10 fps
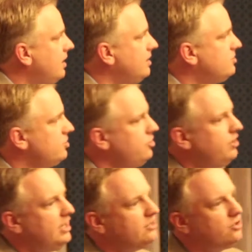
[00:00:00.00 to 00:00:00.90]
is
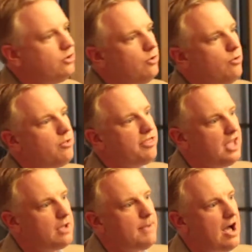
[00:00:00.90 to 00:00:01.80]
you need to
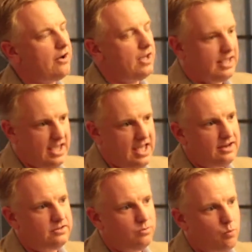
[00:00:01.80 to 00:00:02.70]
think about,
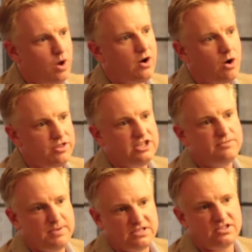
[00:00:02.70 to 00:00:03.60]
again, what are
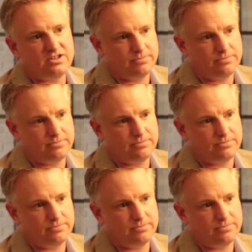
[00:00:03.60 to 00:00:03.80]
these business